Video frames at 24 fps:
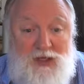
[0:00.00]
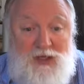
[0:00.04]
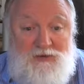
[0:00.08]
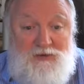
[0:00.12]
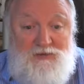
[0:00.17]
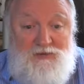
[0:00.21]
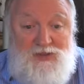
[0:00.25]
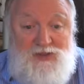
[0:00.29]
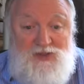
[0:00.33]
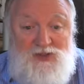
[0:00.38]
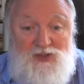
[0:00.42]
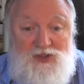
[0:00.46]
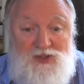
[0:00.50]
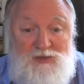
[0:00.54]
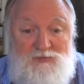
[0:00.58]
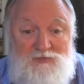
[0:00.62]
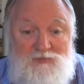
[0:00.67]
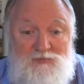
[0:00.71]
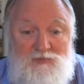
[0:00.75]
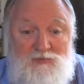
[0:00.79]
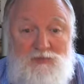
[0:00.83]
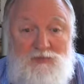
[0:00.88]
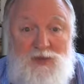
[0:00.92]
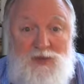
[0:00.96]
Office,
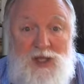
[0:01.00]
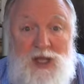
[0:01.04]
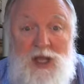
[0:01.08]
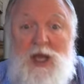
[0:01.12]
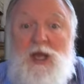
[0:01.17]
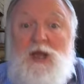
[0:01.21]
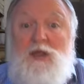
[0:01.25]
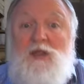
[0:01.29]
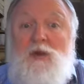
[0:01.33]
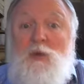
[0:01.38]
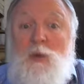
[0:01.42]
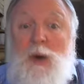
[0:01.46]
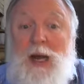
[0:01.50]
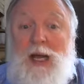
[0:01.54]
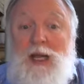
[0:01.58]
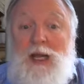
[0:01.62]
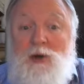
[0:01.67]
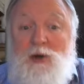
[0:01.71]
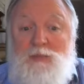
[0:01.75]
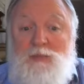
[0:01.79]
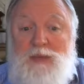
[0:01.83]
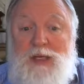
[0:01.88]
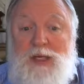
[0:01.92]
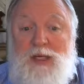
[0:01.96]
the
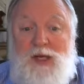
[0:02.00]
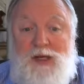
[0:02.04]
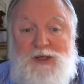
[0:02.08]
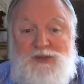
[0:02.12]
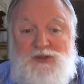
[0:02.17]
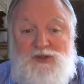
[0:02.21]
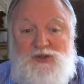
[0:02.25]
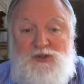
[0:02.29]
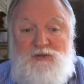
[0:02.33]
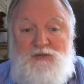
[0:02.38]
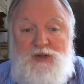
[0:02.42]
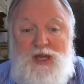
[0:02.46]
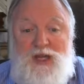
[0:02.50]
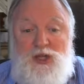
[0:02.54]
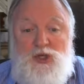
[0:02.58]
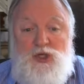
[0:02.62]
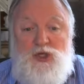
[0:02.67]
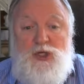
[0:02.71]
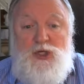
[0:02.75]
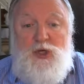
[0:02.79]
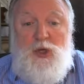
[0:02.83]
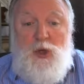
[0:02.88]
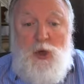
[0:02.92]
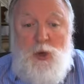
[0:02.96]
Wyoming
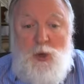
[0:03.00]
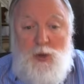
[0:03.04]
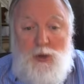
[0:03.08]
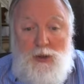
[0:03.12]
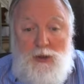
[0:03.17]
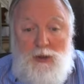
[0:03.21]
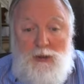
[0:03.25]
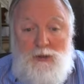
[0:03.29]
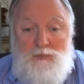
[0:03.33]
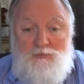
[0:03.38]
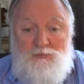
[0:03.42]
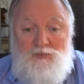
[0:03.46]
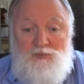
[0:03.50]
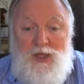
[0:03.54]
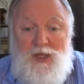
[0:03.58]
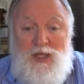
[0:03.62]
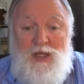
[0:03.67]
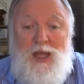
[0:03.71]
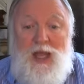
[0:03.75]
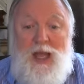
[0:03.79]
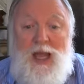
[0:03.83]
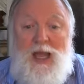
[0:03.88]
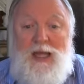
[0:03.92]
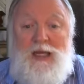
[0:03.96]
Conservation Corps,
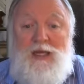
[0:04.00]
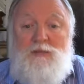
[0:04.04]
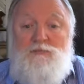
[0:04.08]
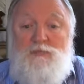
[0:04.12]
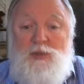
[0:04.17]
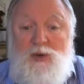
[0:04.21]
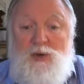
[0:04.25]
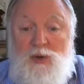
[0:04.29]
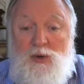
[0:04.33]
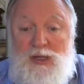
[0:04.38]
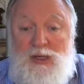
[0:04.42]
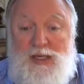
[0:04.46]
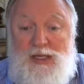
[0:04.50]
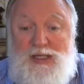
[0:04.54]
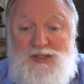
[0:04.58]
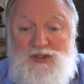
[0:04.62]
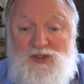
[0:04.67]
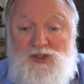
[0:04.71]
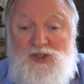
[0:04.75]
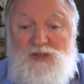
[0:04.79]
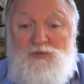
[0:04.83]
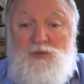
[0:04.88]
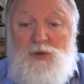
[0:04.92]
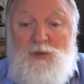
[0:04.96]
and
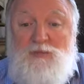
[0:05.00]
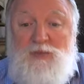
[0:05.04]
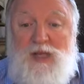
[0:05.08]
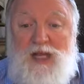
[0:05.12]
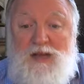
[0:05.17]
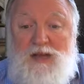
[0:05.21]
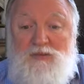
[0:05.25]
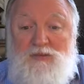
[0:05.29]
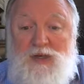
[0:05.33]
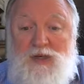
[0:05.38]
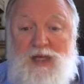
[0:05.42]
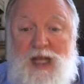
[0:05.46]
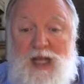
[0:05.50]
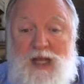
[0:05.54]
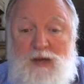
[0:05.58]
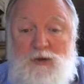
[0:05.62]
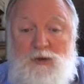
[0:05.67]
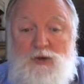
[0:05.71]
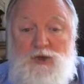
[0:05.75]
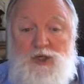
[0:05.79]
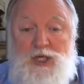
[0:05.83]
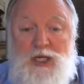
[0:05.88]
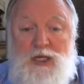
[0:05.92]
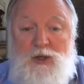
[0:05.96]
employees from Devon
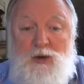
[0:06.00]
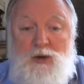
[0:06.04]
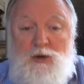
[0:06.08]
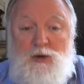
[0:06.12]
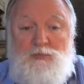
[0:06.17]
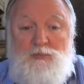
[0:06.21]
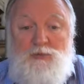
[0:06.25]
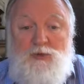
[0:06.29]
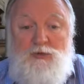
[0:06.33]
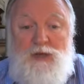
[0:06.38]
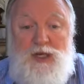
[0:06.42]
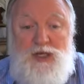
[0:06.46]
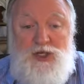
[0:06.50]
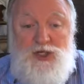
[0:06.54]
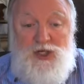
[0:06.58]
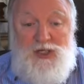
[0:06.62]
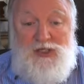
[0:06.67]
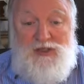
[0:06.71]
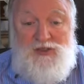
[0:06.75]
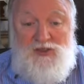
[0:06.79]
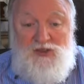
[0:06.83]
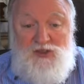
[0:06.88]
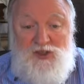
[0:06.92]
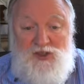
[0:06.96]
Energy
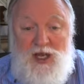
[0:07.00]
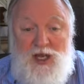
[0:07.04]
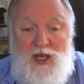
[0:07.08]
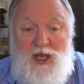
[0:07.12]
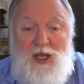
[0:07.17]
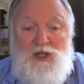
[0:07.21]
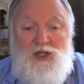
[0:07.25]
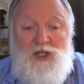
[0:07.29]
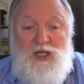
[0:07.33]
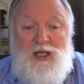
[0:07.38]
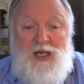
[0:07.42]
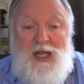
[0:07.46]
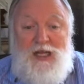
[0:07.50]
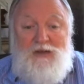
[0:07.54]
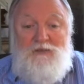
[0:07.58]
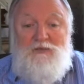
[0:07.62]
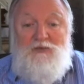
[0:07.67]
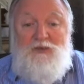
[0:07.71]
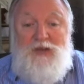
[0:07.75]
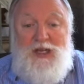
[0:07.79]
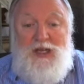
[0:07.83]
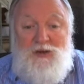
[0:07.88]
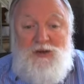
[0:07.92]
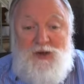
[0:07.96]
Corporation's Gillette
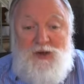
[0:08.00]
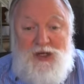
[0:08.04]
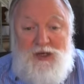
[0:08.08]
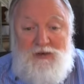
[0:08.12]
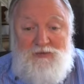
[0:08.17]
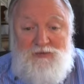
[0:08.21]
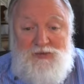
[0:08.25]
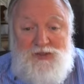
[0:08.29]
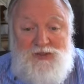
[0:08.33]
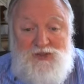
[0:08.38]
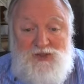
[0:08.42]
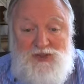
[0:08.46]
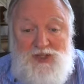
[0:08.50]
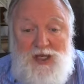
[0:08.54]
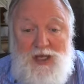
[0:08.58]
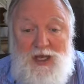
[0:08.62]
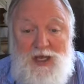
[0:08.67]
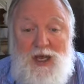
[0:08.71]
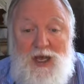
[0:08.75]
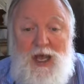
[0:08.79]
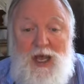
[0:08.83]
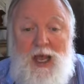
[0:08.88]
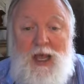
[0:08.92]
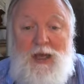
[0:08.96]
Field Office
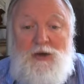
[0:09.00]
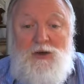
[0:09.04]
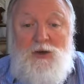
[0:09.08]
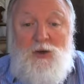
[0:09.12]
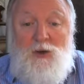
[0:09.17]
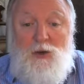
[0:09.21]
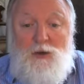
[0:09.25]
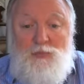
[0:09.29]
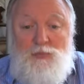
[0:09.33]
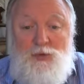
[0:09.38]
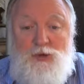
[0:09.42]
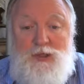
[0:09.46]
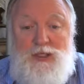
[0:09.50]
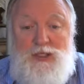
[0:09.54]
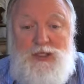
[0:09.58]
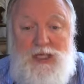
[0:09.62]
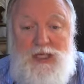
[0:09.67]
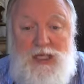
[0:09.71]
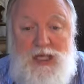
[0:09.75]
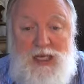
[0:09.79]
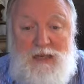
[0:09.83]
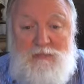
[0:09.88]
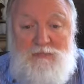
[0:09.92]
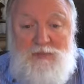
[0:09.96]
and corporate
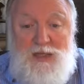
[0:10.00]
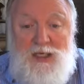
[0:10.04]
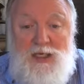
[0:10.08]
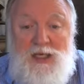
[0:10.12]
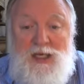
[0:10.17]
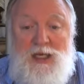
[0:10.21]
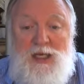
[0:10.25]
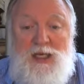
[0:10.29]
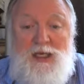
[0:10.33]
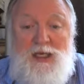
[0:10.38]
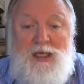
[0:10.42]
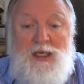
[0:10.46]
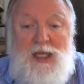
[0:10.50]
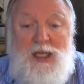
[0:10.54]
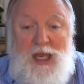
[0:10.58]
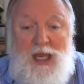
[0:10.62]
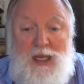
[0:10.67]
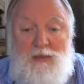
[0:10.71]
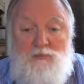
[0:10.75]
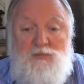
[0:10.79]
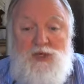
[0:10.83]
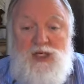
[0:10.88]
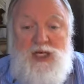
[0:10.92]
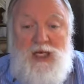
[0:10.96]
team
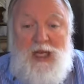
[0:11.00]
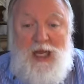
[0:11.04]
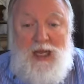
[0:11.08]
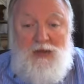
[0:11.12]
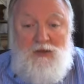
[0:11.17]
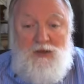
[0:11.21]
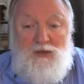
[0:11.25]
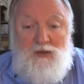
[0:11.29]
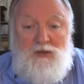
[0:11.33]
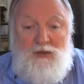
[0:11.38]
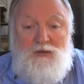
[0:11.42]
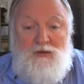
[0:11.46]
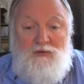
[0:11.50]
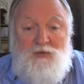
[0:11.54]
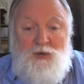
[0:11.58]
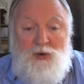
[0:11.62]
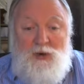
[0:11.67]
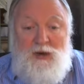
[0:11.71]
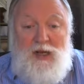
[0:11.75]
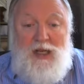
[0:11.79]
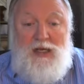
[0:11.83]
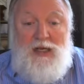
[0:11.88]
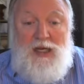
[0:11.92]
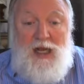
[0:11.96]
came together
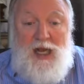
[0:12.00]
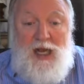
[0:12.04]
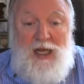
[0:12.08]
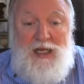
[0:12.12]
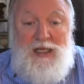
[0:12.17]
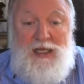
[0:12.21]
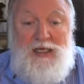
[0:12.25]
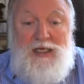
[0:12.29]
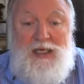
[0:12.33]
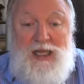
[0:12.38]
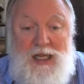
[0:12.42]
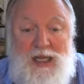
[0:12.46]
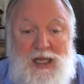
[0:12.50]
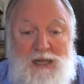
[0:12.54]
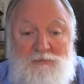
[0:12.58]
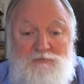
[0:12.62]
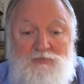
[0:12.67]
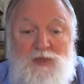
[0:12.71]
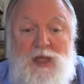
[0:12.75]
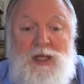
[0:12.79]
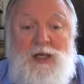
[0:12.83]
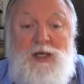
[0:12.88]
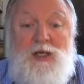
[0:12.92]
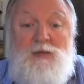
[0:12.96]
for a 9-day
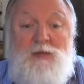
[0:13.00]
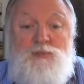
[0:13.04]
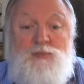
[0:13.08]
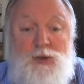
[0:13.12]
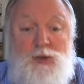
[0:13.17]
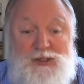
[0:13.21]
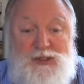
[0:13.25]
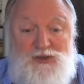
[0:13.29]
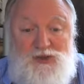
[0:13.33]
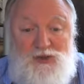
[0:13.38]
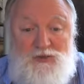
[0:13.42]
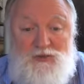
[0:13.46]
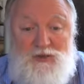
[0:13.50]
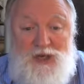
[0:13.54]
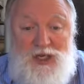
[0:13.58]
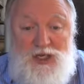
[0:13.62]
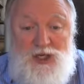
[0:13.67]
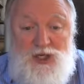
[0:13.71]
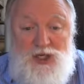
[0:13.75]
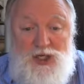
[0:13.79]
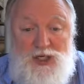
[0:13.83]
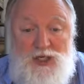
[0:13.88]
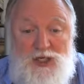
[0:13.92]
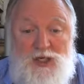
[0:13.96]

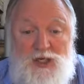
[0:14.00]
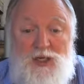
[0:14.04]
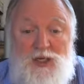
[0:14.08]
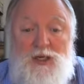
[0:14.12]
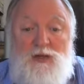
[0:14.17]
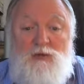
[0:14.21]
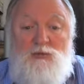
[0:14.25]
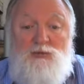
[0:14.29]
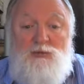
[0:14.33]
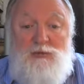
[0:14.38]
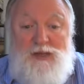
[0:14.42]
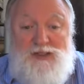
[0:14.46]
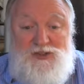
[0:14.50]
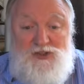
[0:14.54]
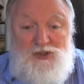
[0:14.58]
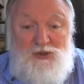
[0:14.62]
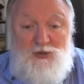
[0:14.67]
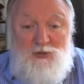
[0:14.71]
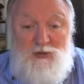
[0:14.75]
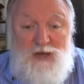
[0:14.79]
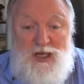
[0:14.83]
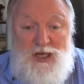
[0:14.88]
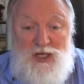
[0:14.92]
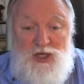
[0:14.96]
preservation,
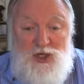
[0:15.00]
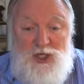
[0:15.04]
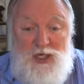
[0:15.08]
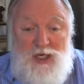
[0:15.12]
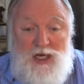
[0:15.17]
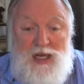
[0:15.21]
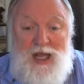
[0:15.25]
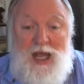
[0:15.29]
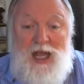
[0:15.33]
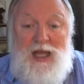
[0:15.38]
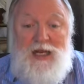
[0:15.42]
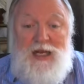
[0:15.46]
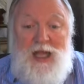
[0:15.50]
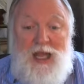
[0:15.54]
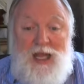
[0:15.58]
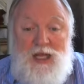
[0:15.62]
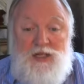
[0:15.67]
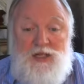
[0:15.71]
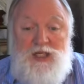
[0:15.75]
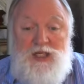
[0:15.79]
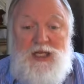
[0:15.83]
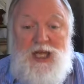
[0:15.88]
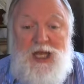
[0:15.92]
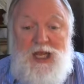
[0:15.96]
restoration, and
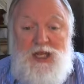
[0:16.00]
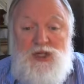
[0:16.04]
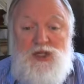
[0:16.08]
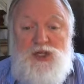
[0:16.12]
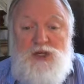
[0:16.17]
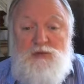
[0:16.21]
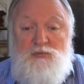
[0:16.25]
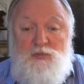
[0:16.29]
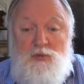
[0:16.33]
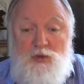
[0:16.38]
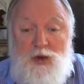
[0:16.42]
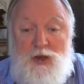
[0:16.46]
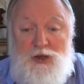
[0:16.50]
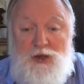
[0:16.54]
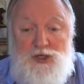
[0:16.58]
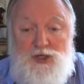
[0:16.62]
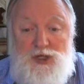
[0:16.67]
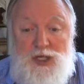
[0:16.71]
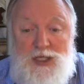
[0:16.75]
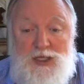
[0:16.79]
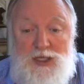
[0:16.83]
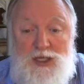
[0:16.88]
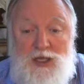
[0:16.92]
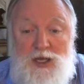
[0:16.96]
education
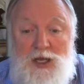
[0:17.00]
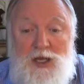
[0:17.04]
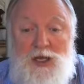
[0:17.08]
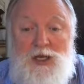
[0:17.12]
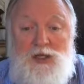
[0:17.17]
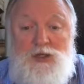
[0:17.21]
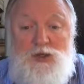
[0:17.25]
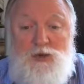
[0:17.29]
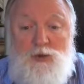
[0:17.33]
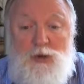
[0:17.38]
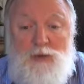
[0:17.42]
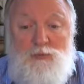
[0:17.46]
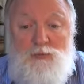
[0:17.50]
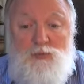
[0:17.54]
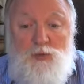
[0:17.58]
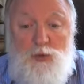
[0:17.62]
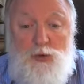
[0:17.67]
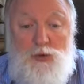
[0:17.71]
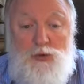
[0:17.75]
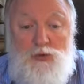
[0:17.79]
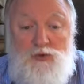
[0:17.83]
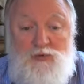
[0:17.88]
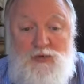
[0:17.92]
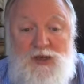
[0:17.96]
project to
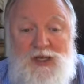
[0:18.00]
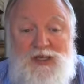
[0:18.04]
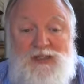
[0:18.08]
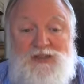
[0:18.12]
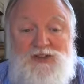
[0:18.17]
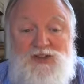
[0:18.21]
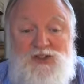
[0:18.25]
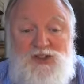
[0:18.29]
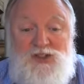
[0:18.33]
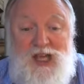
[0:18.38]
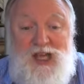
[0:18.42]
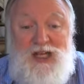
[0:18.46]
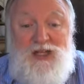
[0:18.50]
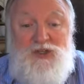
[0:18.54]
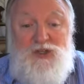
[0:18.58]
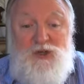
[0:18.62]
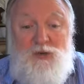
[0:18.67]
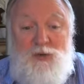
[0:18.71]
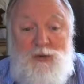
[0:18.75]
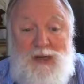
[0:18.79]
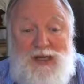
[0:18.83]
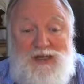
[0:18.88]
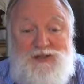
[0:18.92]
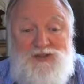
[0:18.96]
improve
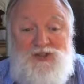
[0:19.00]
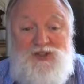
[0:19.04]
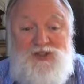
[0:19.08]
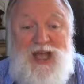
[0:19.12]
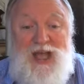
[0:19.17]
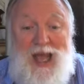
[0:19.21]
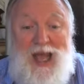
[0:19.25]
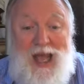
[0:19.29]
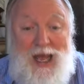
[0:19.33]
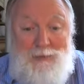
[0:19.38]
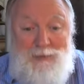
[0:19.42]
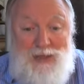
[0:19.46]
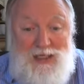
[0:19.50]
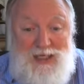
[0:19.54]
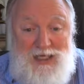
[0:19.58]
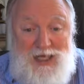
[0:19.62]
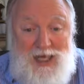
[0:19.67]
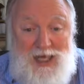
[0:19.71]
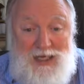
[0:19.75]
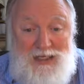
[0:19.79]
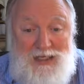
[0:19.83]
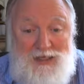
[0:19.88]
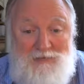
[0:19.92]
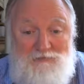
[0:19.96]
sage-grouse
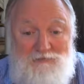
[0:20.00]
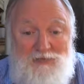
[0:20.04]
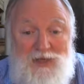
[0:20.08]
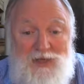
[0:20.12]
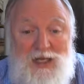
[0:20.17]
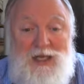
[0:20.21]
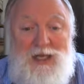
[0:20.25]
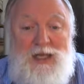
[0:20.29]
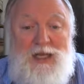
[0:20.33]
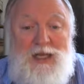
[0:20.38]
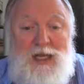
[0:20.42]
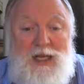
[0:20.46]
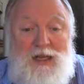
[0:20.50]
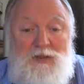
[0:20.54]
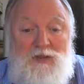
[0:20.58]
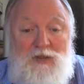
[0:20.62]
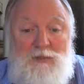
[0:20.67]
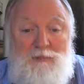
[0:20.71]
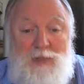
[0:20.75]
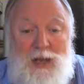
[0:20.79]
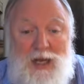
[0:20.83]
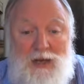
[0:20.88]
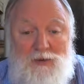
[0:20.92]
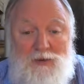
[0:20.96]
habitat in
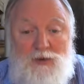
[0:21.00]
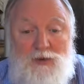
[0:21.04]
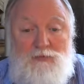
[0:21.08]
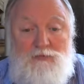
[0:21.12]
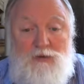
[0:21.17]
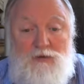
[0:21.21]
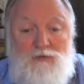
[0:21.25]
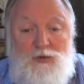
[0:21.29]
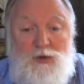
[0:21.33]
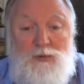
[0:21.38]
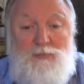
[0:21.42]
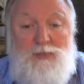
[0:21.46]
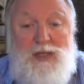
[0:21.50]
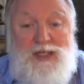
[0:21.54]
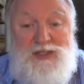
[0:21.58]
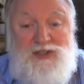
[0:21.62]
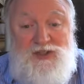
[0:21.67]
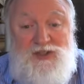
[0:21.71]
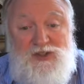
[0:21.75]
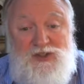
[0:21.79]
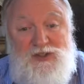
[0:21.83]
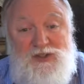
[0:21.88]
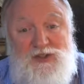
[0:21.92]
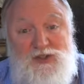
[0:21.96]
the Powder River
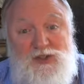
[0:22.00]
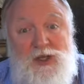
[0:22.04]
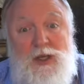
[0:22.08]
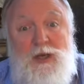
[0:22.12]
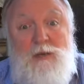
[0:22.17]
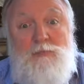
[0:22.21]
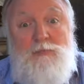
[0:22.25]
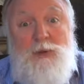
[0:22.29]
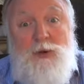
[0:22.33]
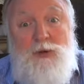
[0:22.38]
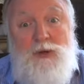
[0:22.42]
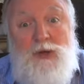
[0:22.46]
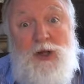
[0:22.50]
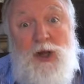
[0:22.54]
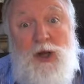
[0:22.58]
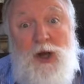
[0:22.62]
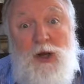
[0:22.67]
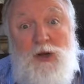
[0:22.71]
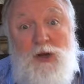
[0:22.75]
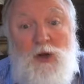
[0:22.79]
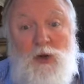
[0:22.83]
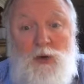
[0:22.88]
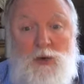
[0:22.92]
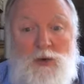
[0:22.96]
Basin's Burnt
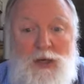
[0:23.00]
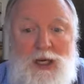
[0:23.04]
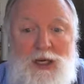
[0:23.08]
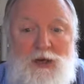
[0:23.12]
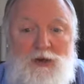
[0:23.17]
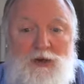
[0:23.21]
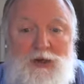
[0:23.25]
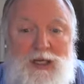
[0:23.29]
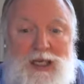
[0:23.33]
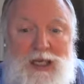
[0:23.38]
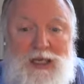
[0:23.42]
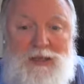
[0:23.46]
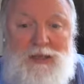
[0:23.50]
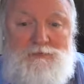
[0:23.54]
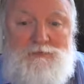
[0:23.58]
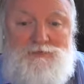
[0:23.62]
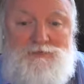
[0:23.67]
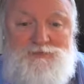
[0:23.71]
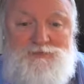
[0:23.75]
Hollow area.